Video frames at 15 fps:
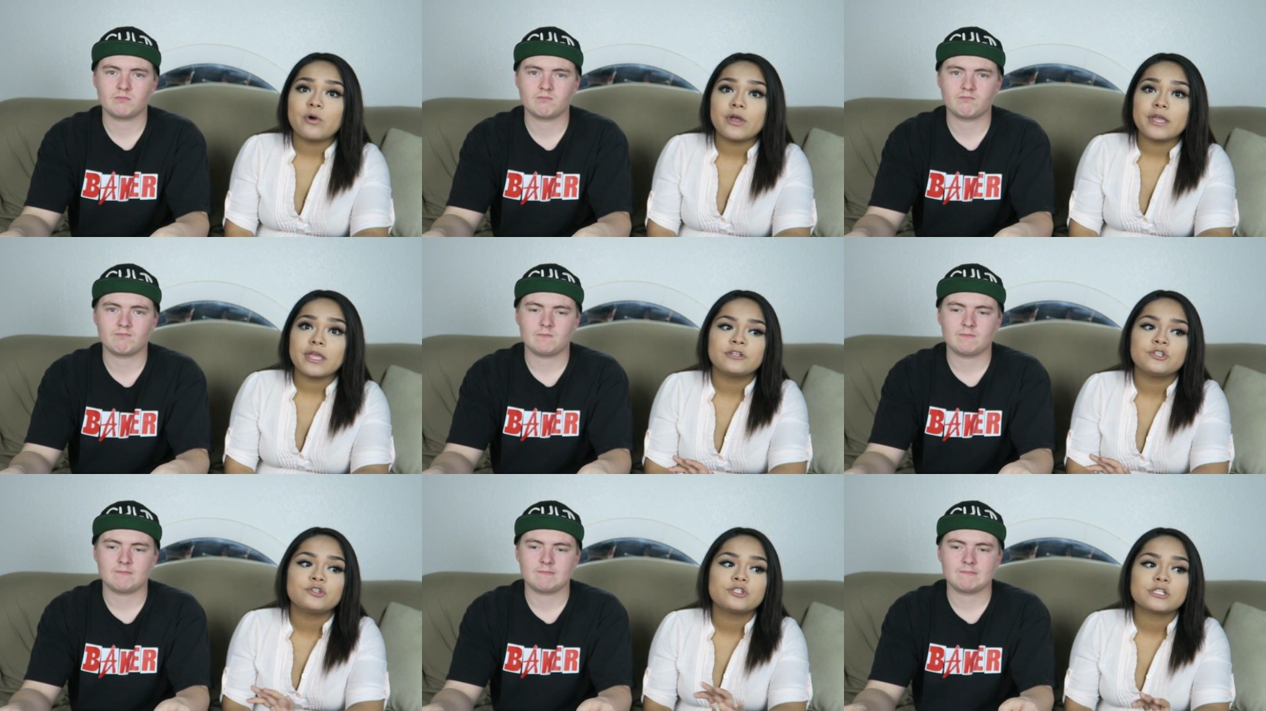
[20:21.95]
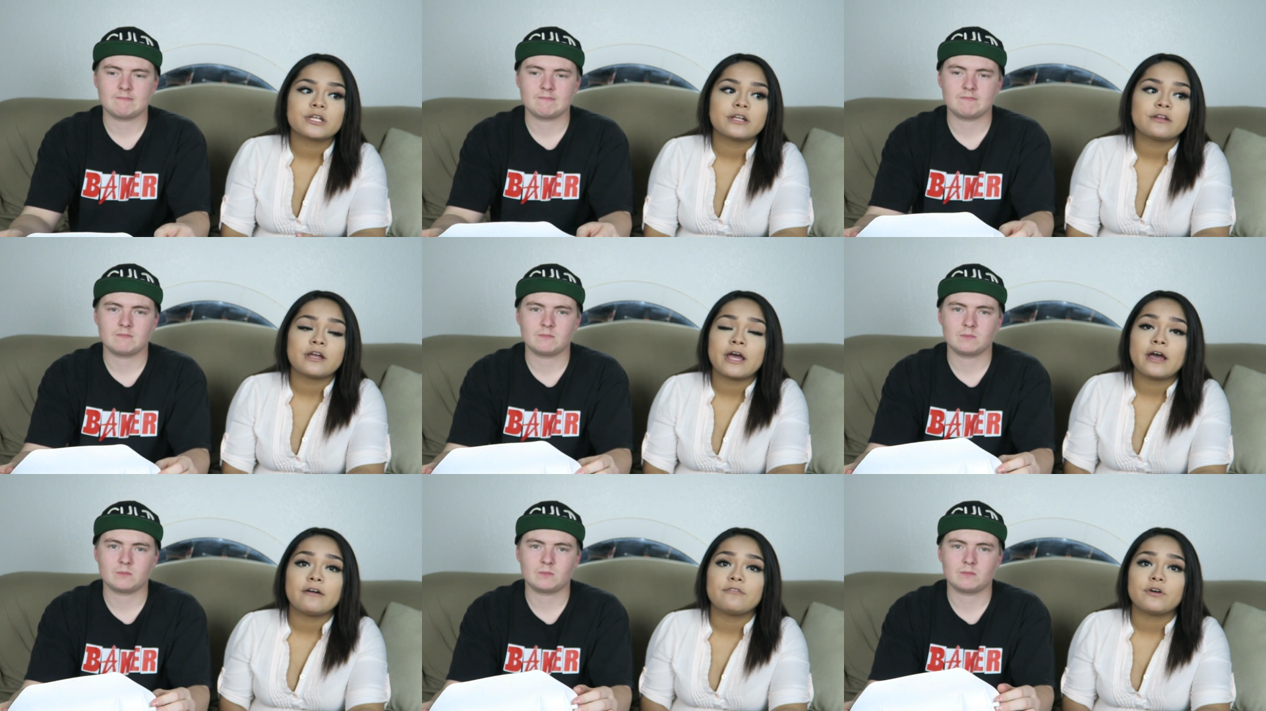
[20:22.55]
Speaker 1: point, you should
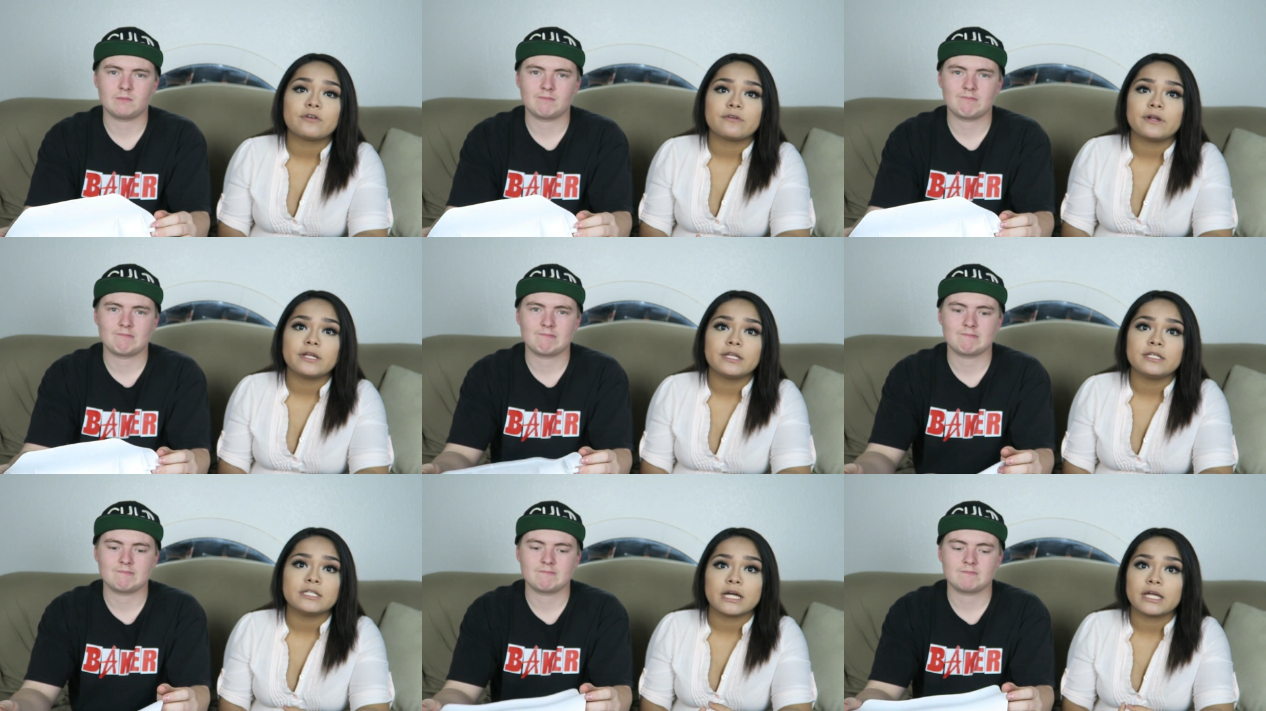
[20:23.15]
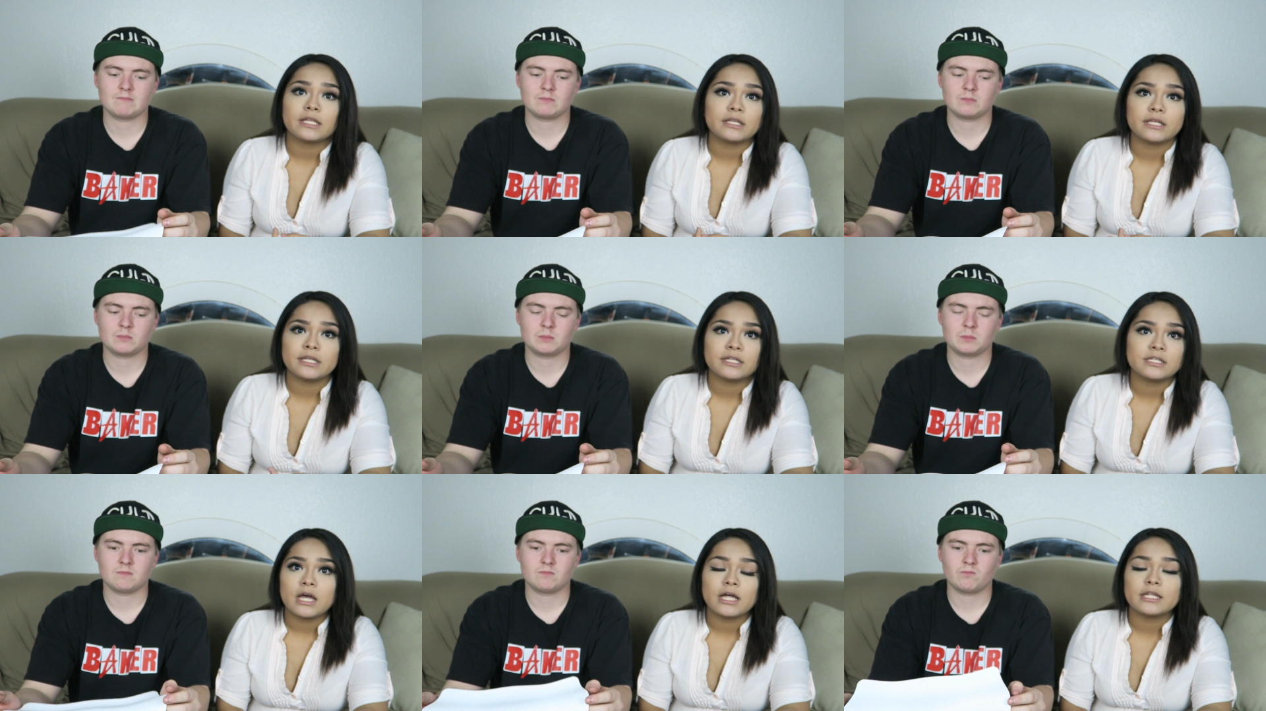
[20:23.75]
have already
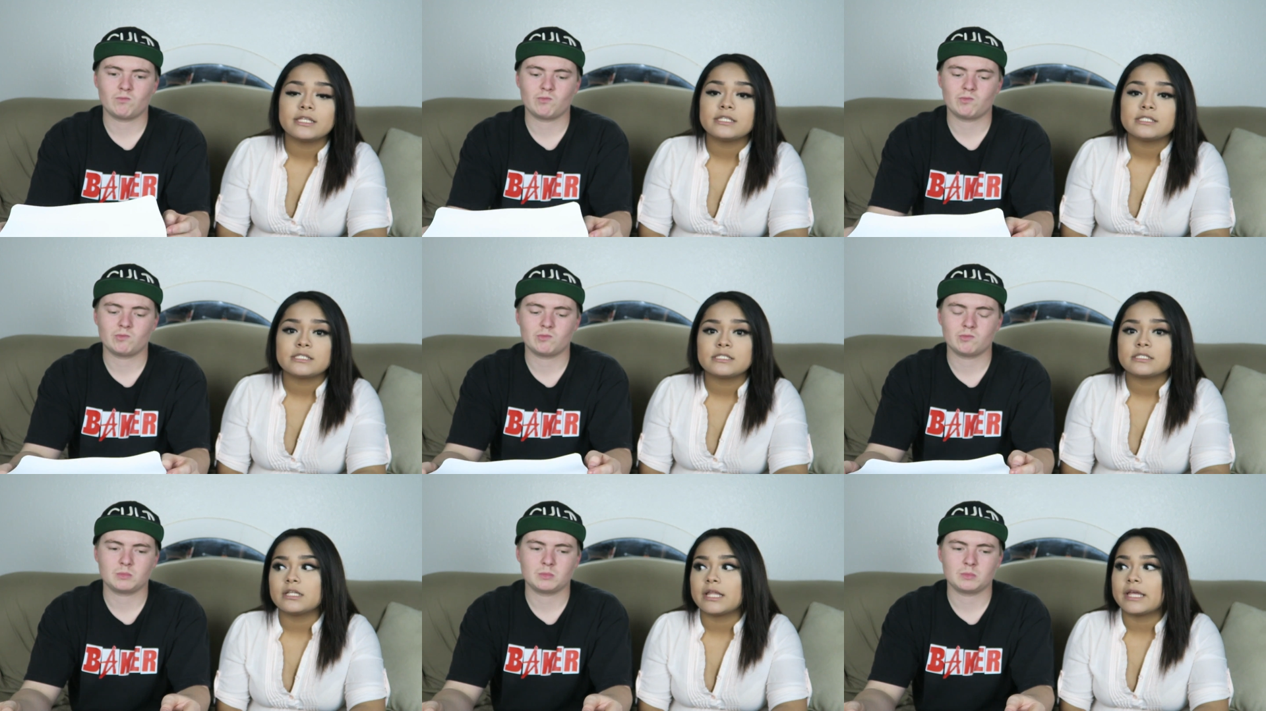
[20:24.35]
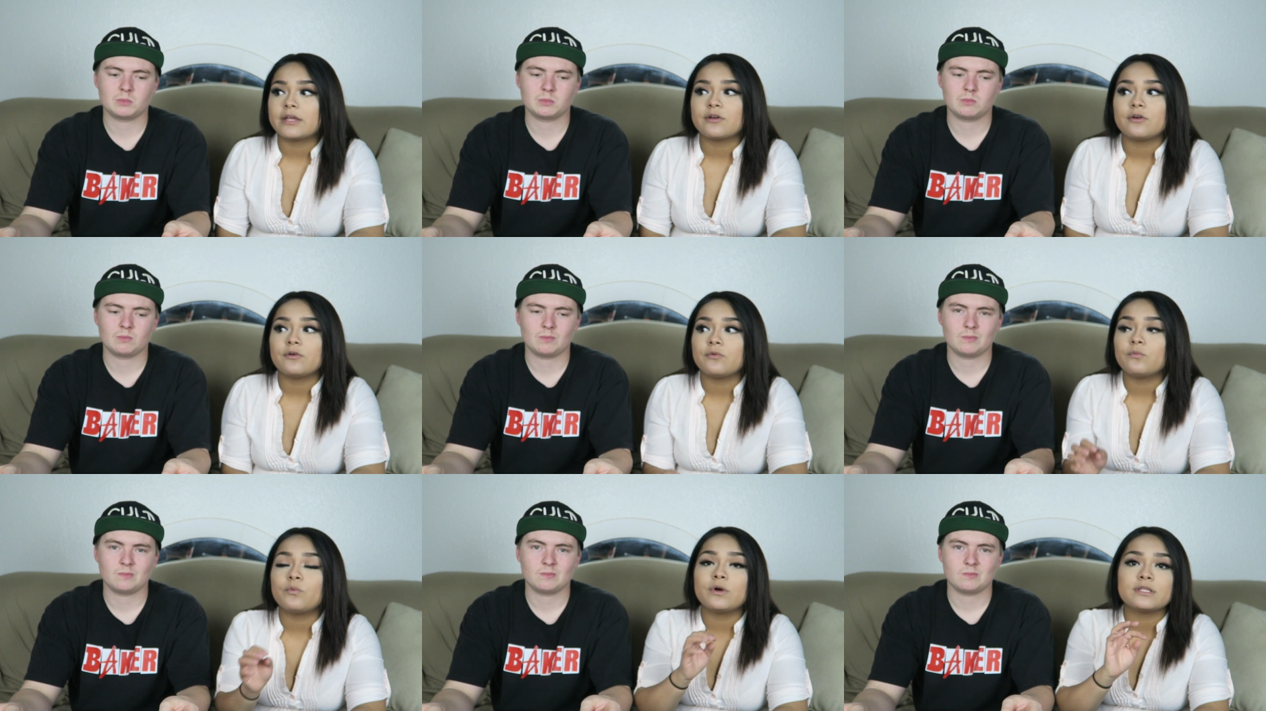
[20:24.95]
dilated at least like
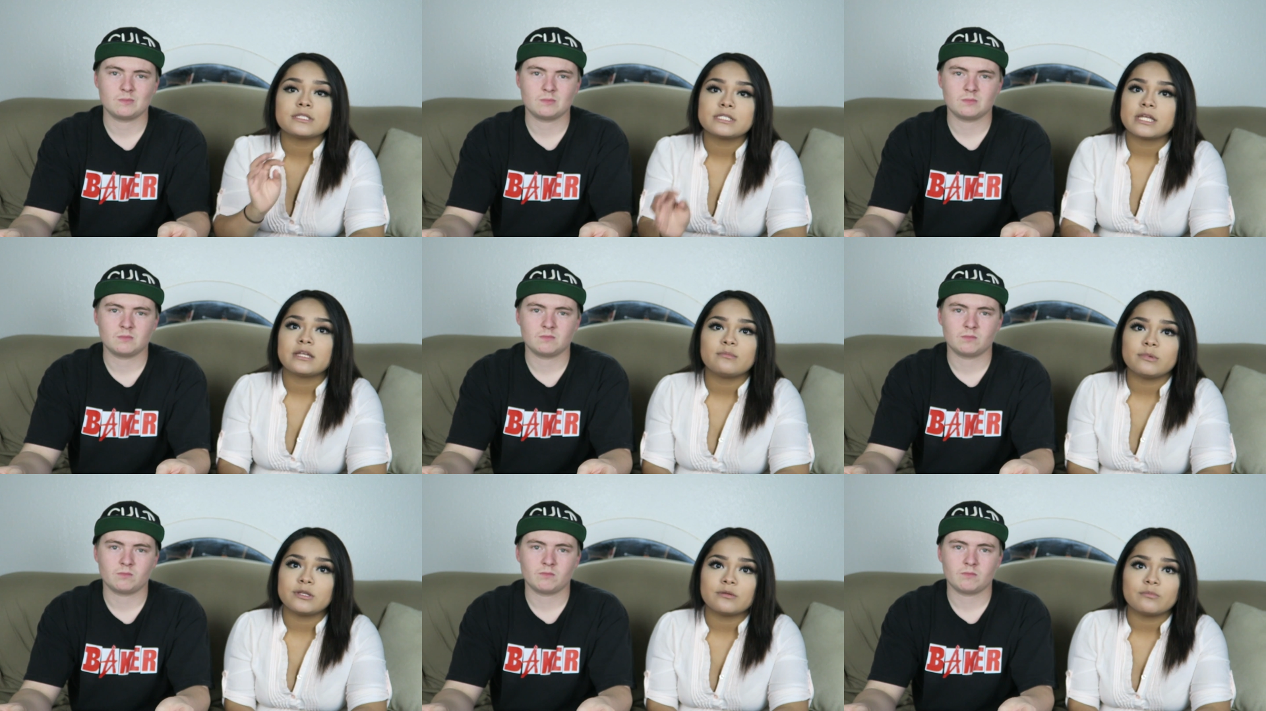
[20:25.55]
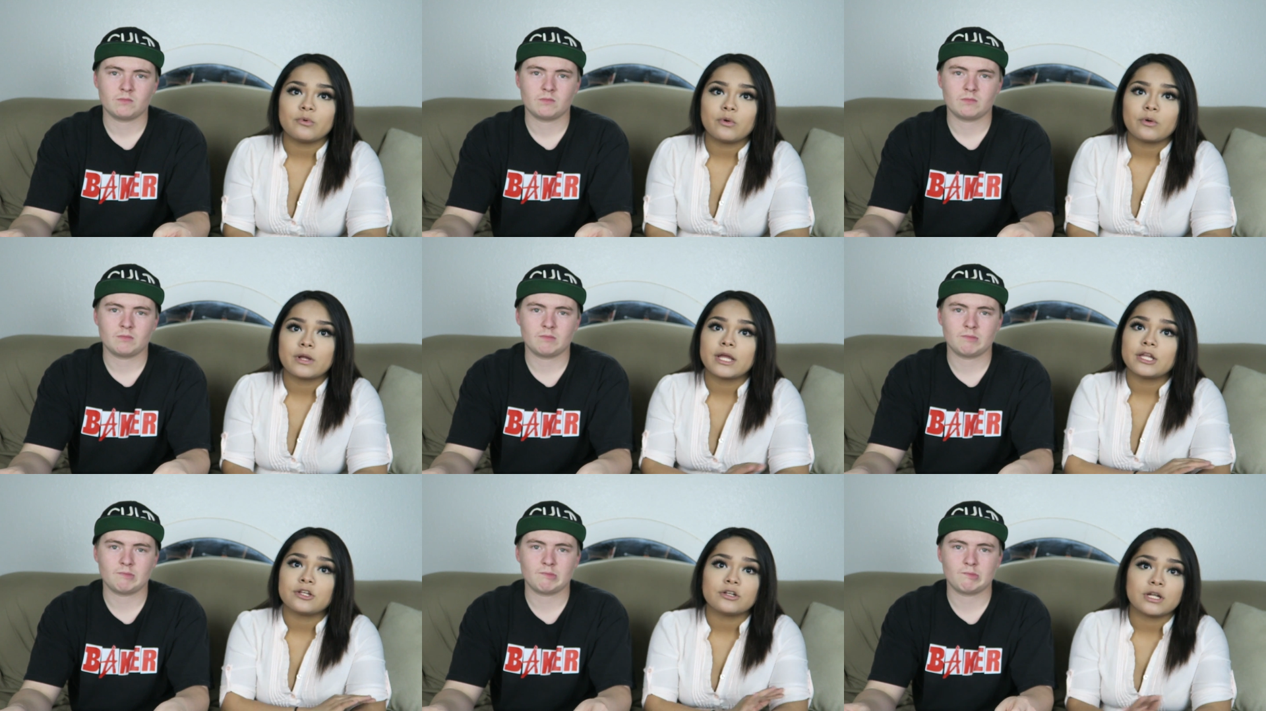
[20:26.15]
one centimeter more
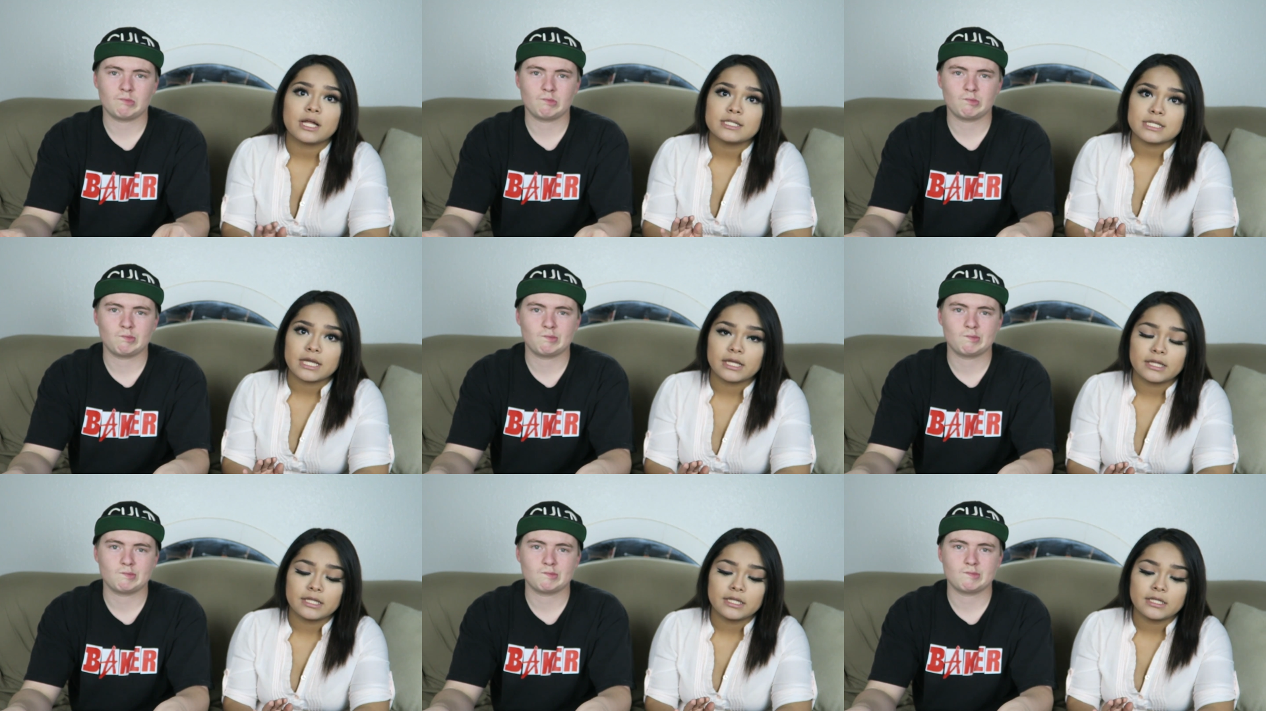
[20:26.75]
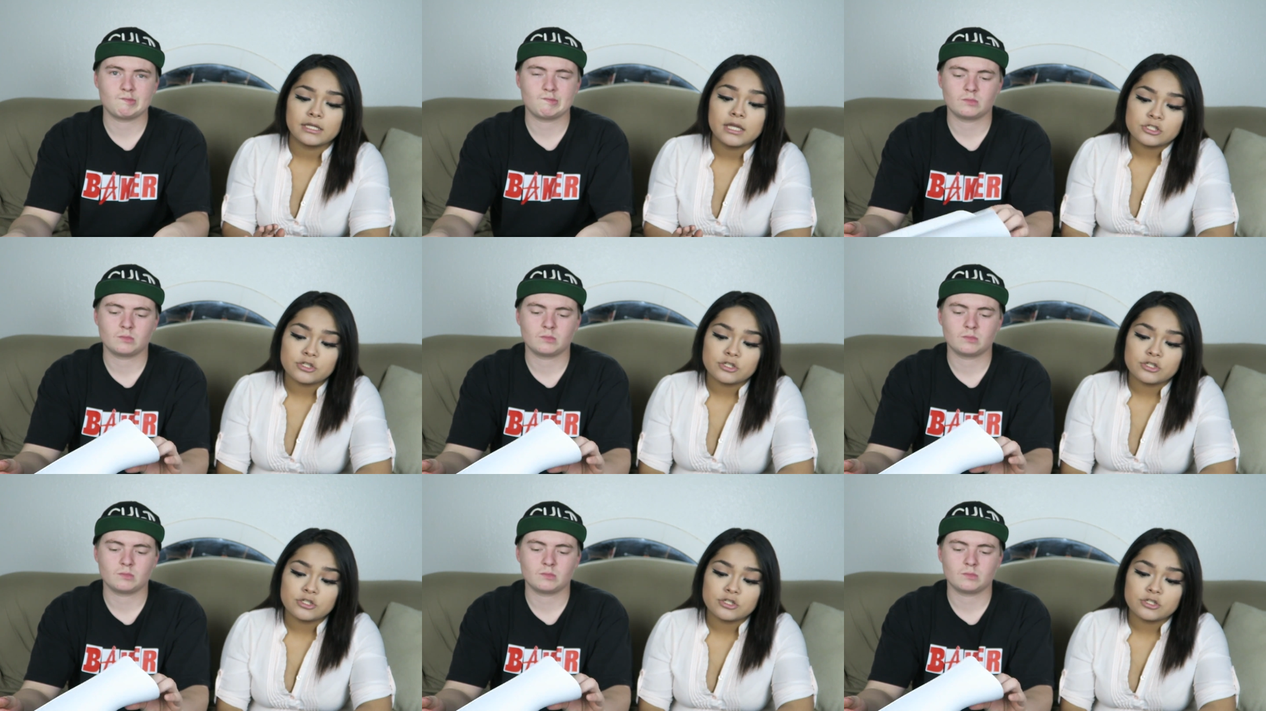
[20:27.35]
and you're not dilating.